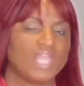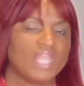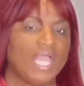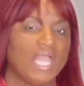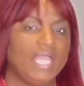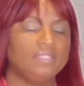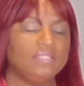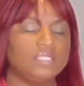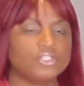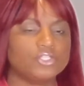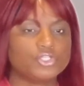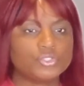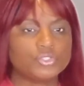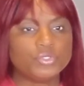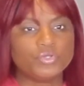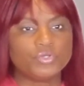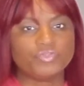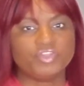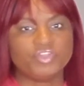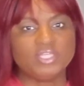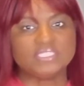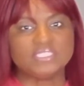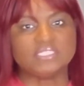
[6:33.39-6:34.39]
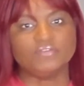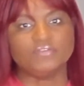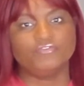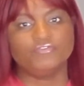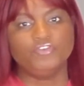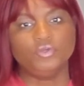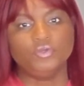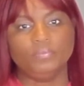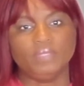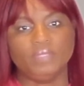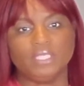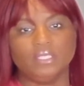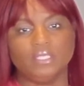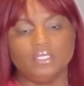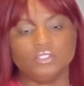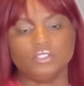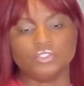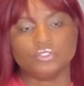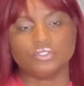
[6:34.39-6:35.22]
And the truth is, if you begin